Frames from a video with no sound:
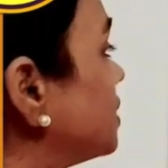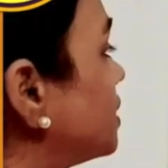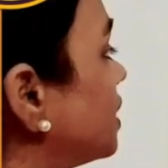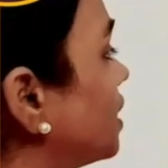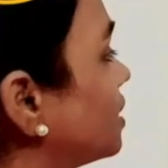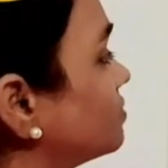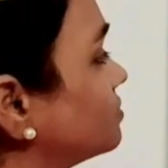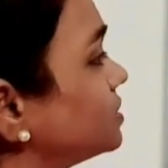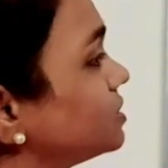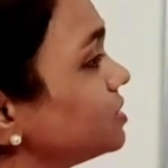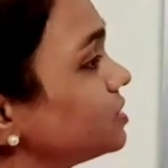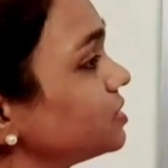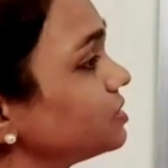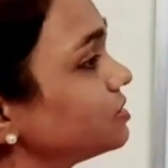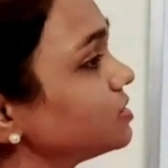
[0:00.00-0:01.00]
Everything
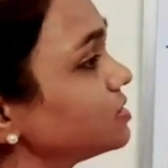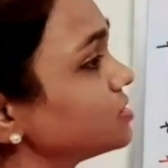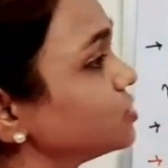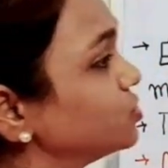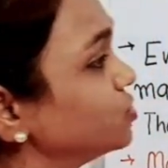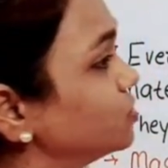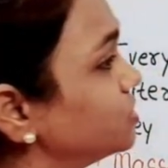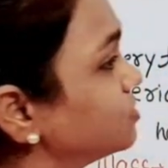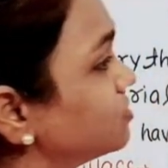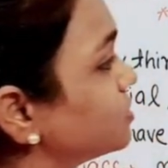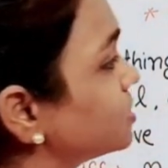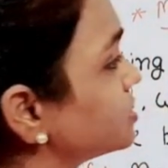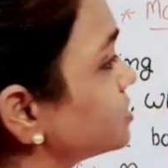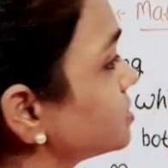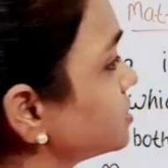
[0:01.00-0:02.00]
in this
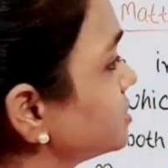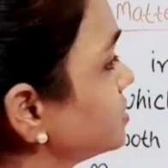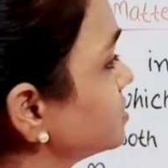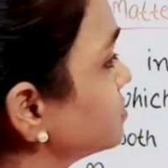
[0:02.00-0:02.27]
universe is